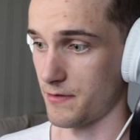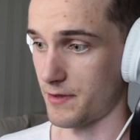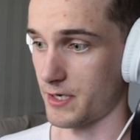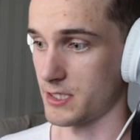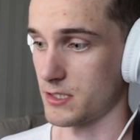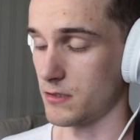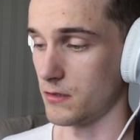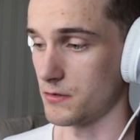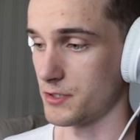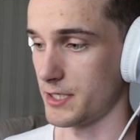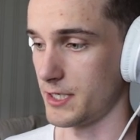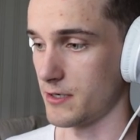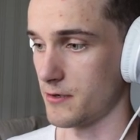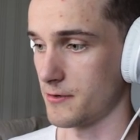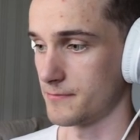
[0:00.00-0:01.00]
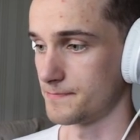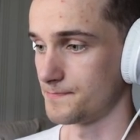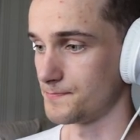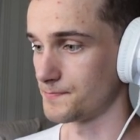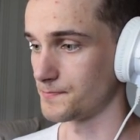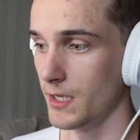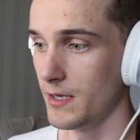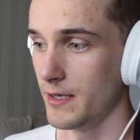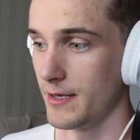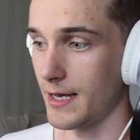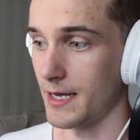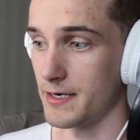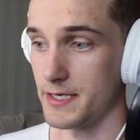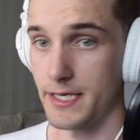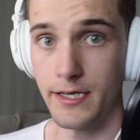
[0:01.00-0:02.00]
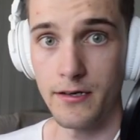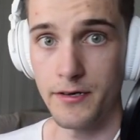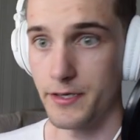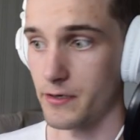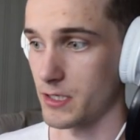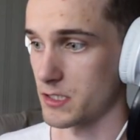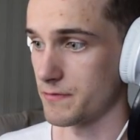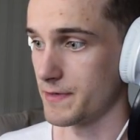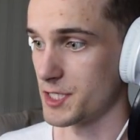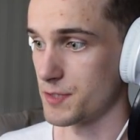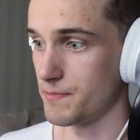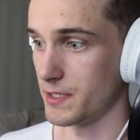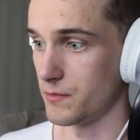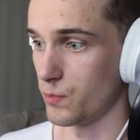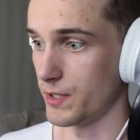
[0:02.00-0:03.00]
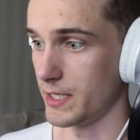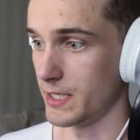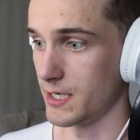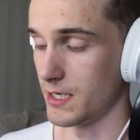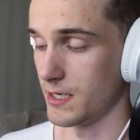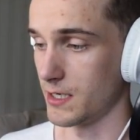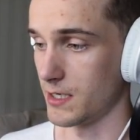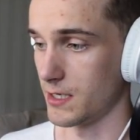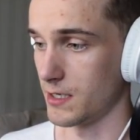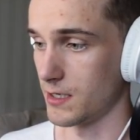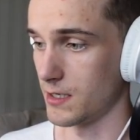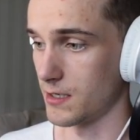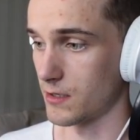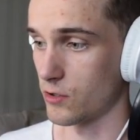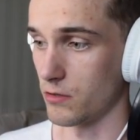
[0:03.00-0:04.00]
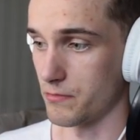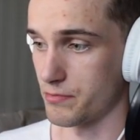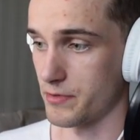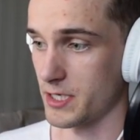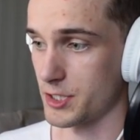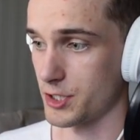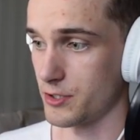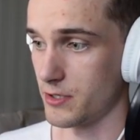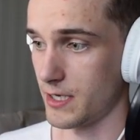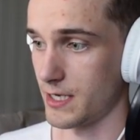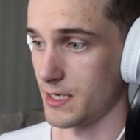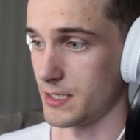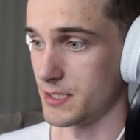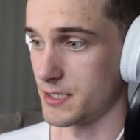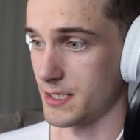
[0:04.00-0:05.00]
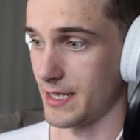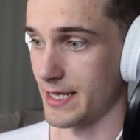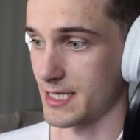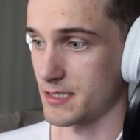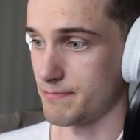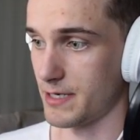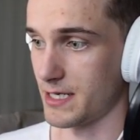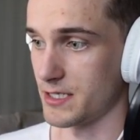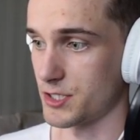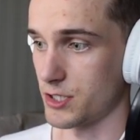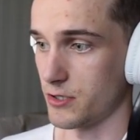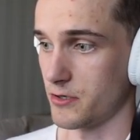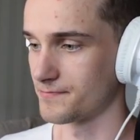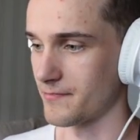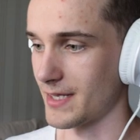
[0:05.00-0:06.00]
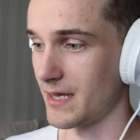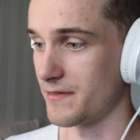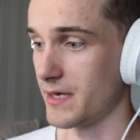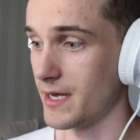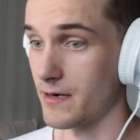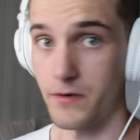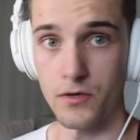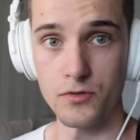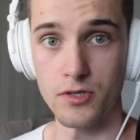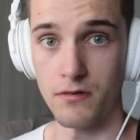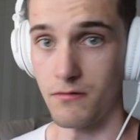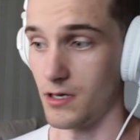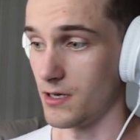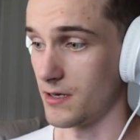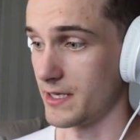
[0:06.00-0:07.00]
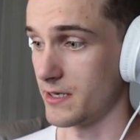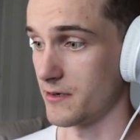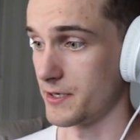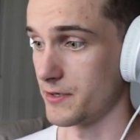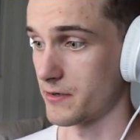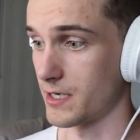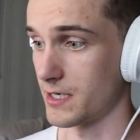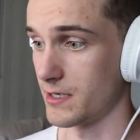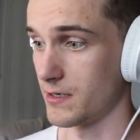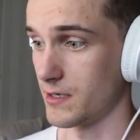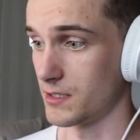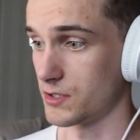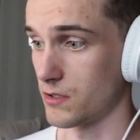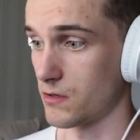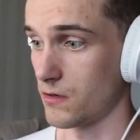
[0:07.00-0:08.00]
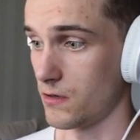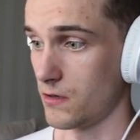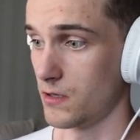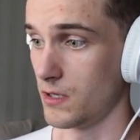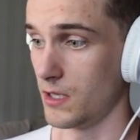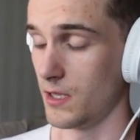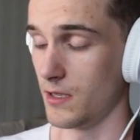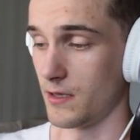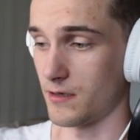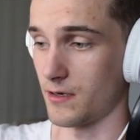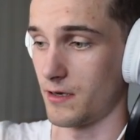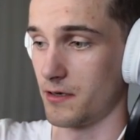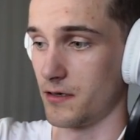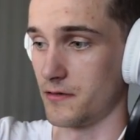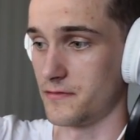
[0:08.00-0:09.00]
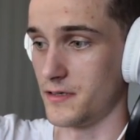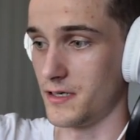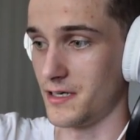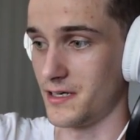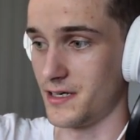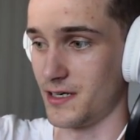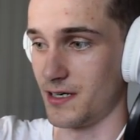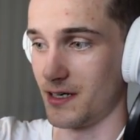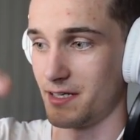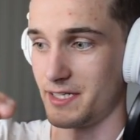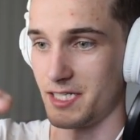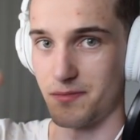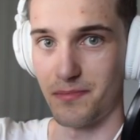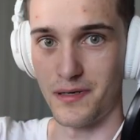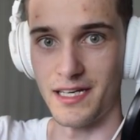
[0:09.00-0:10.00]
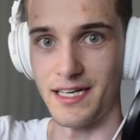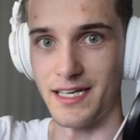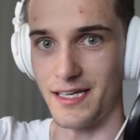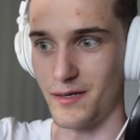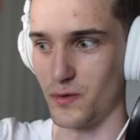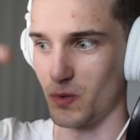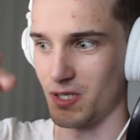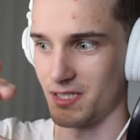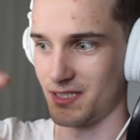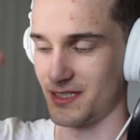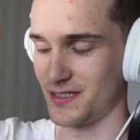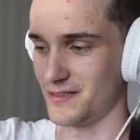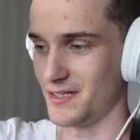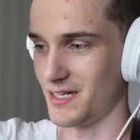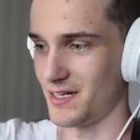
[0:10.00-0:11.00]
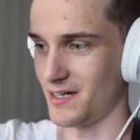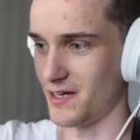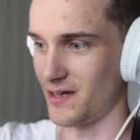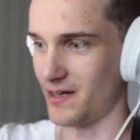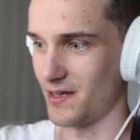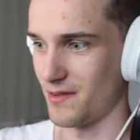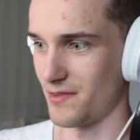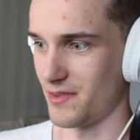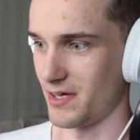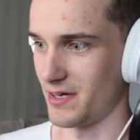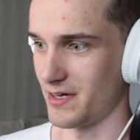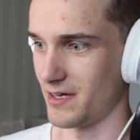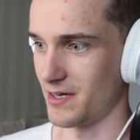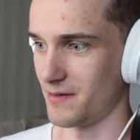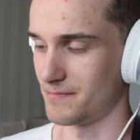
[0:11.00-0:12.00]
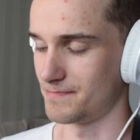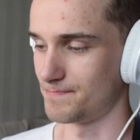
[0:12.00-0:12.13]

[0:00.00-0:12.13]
threshold here. And here you can switch between compression and expansion, and the arrows here you can toggle kind of display what the